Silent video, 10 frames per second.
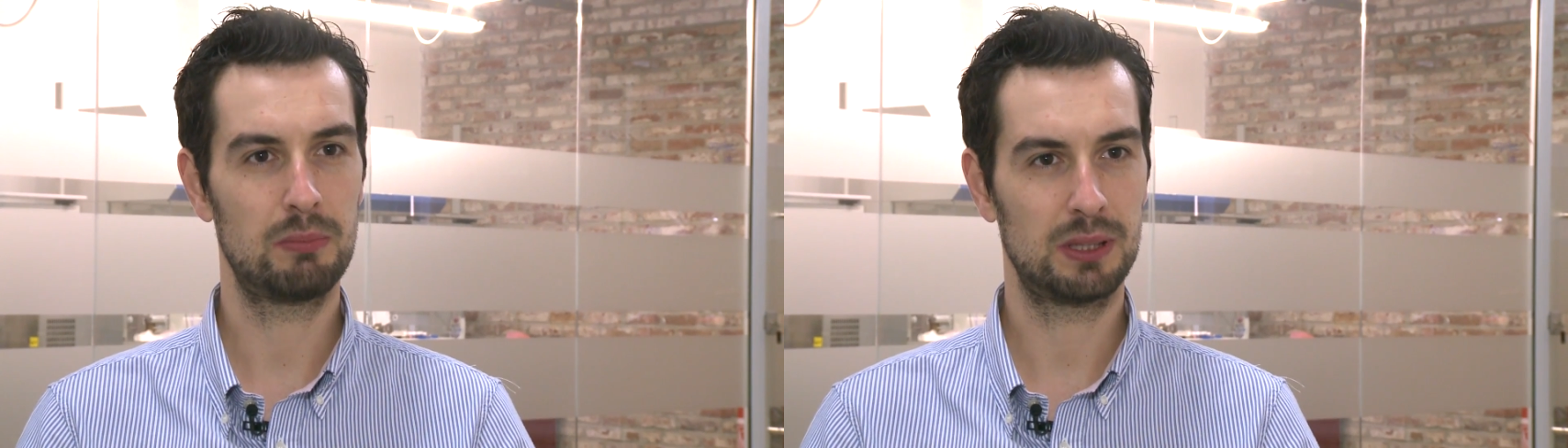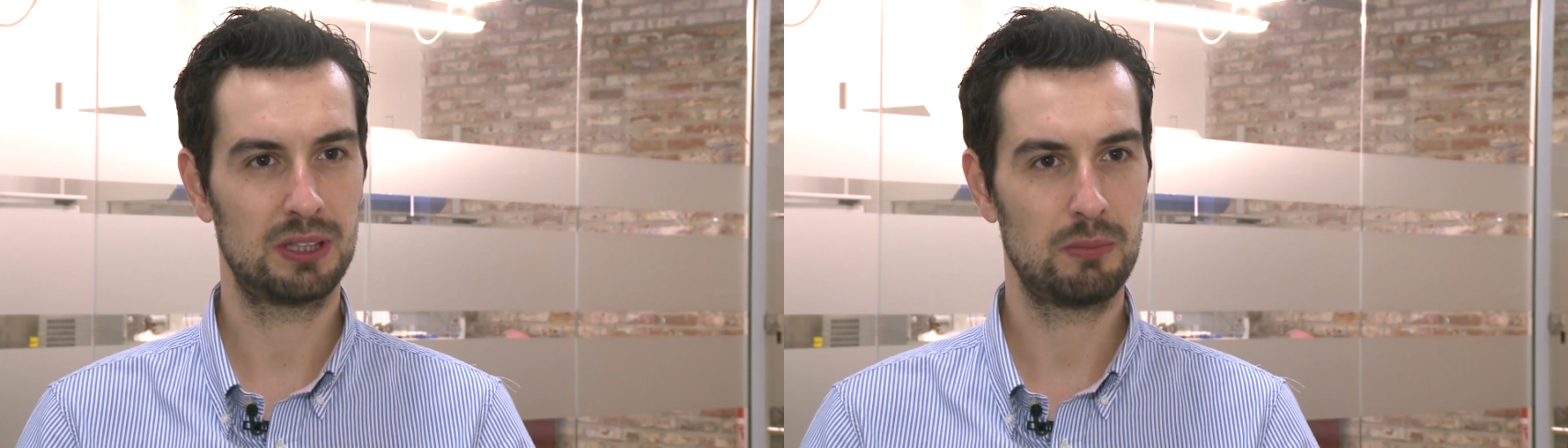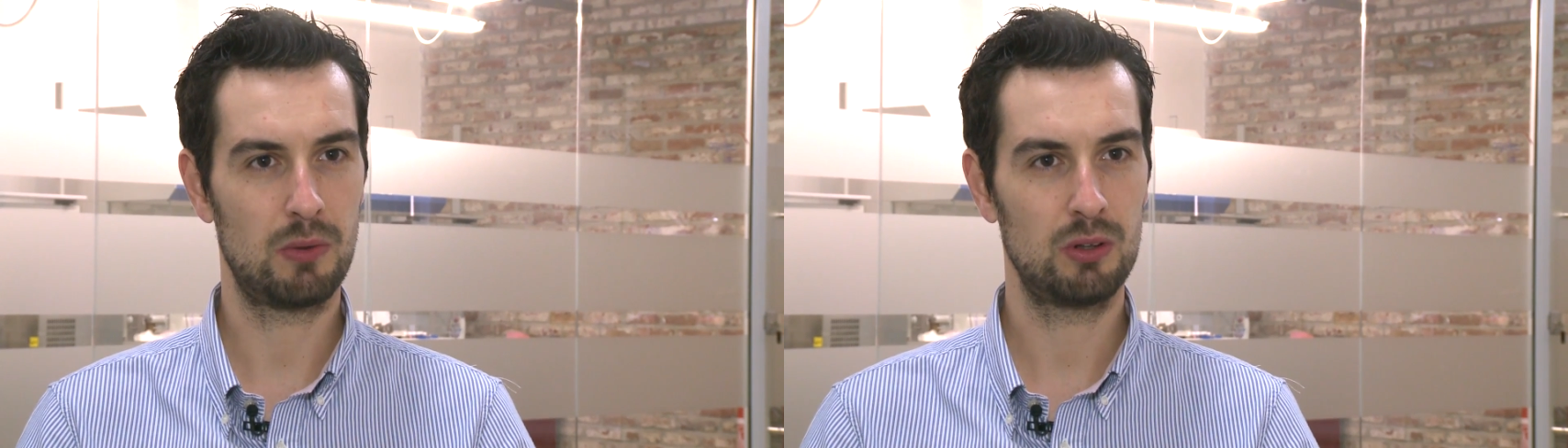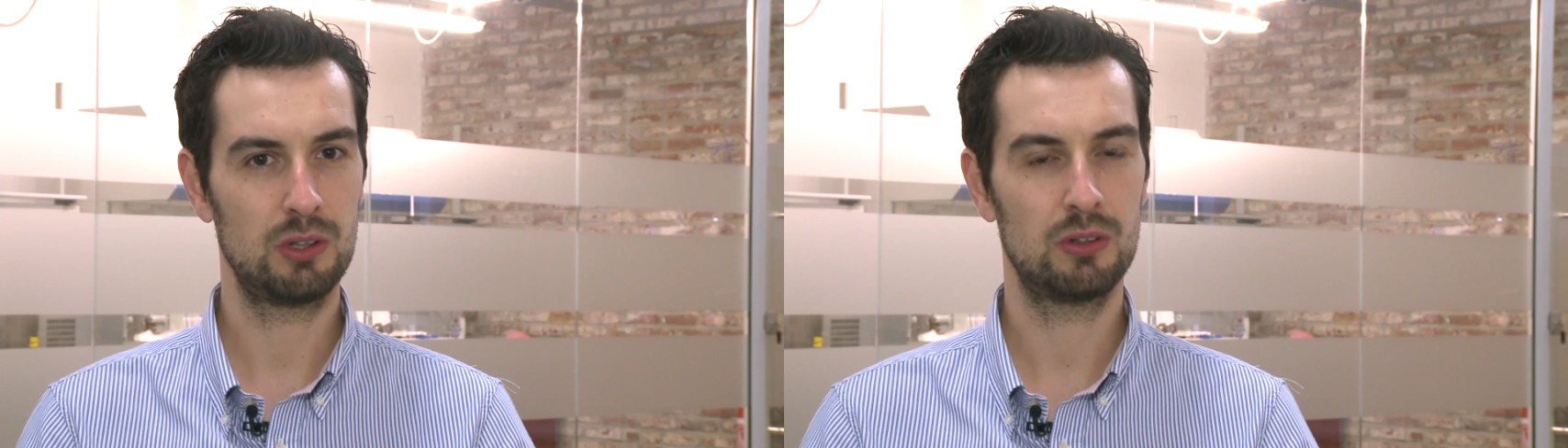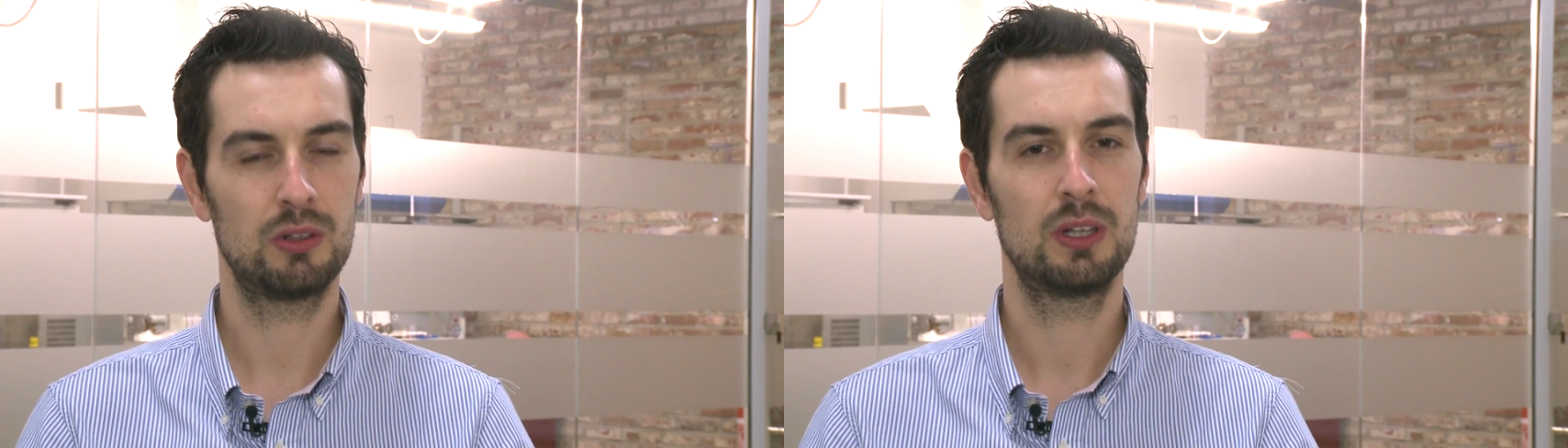
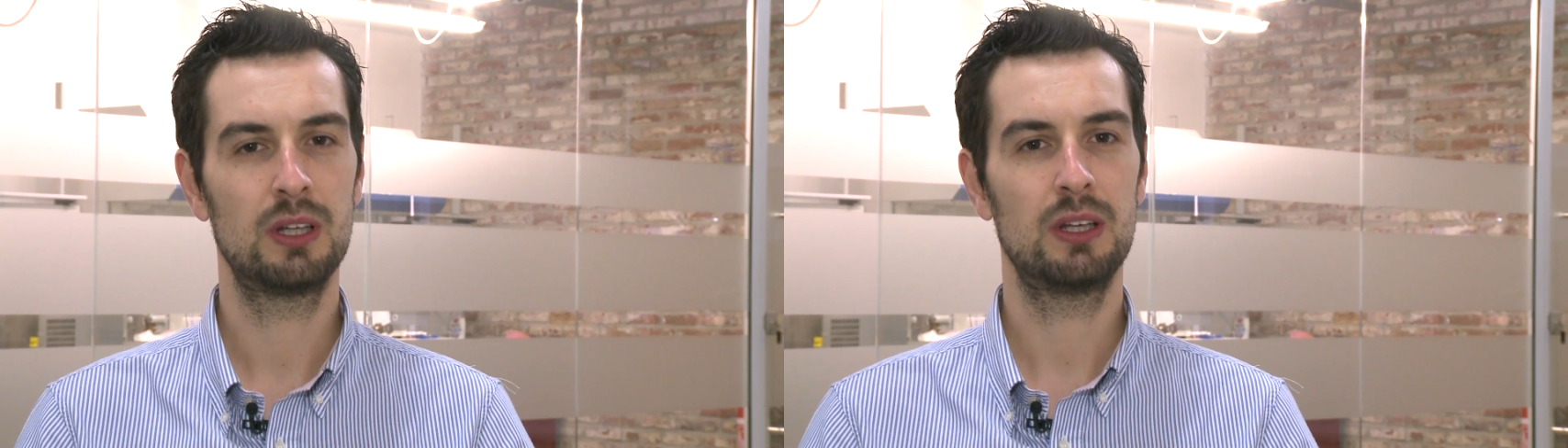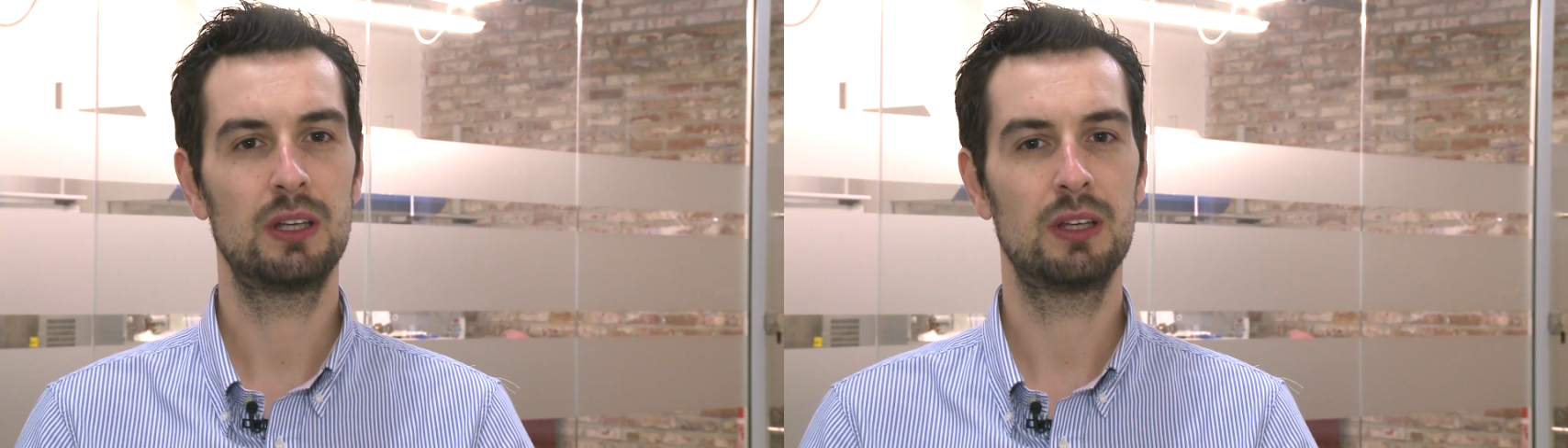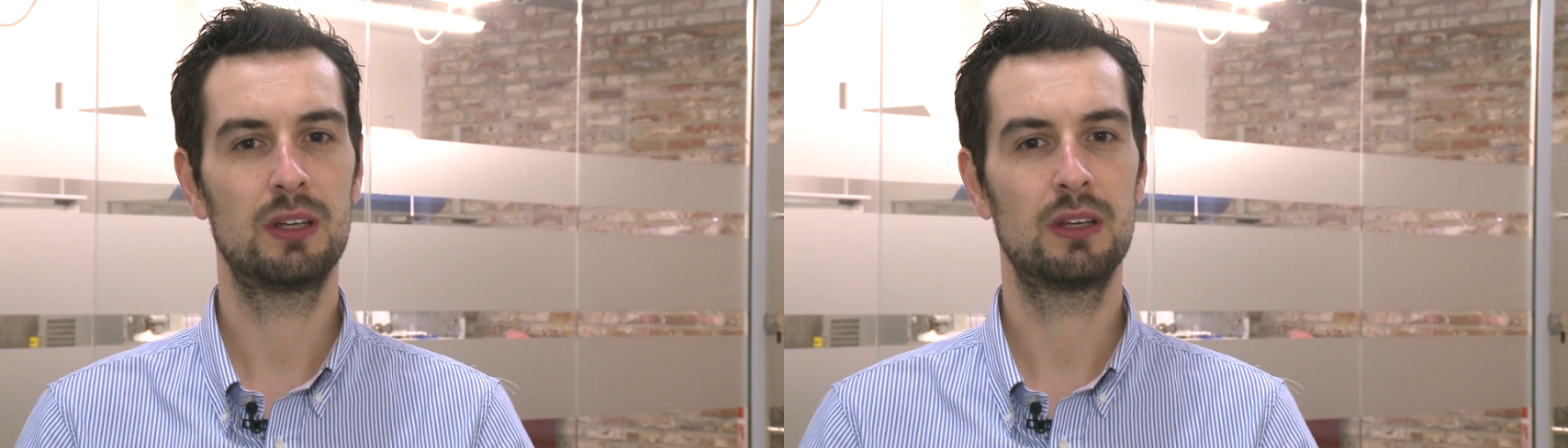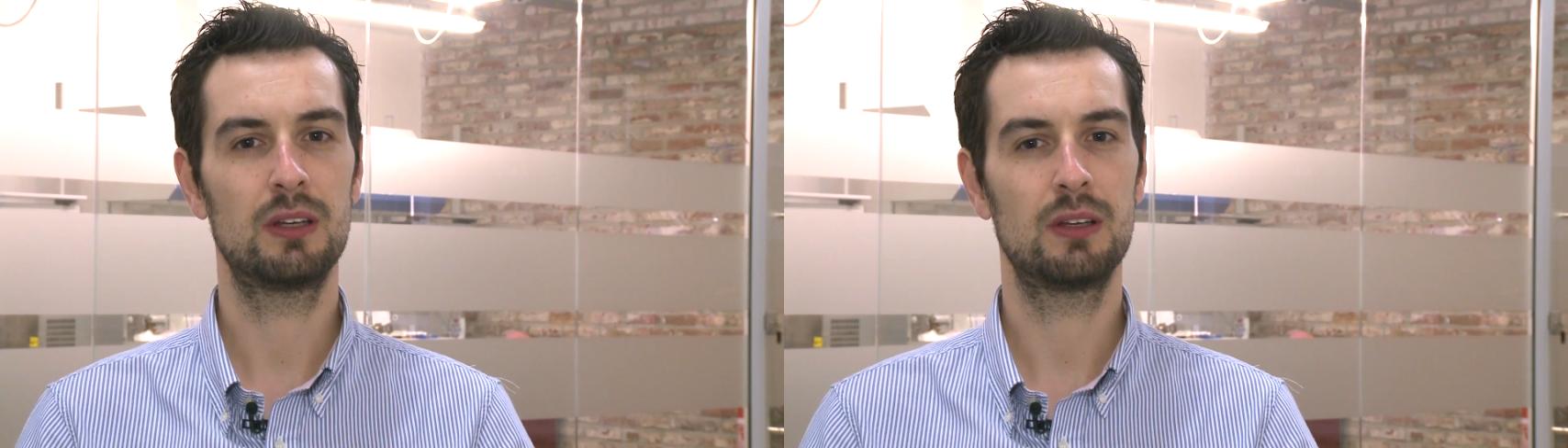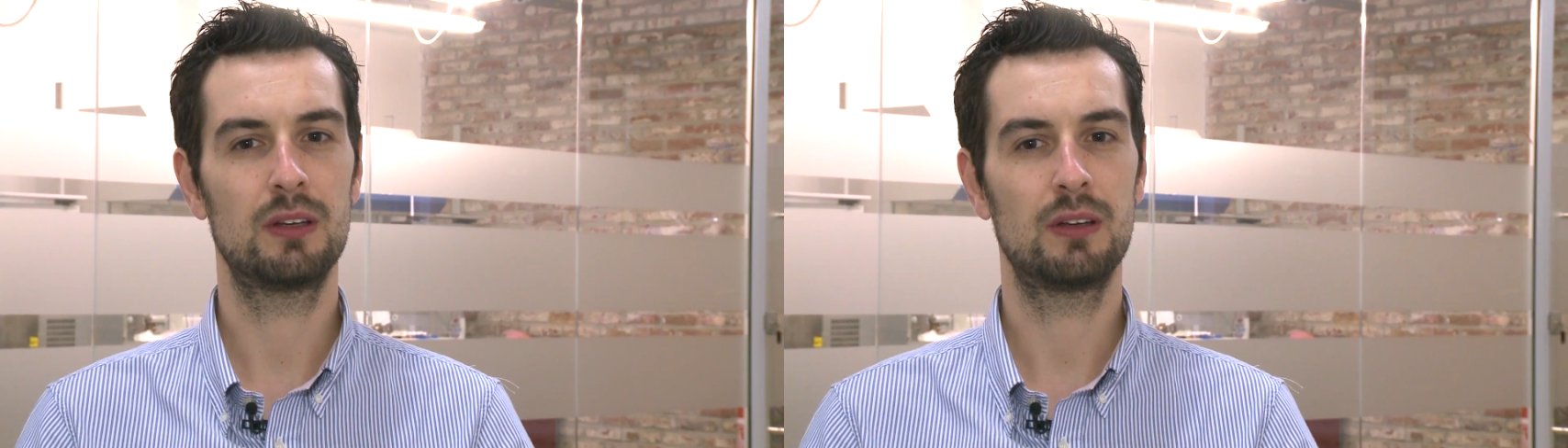patrimonio
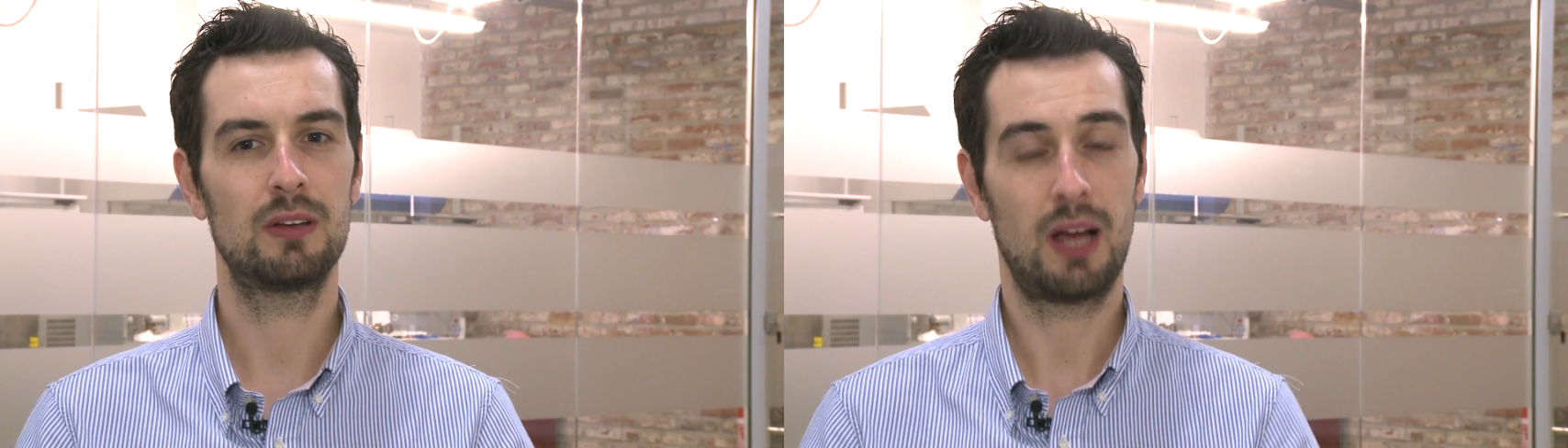eh,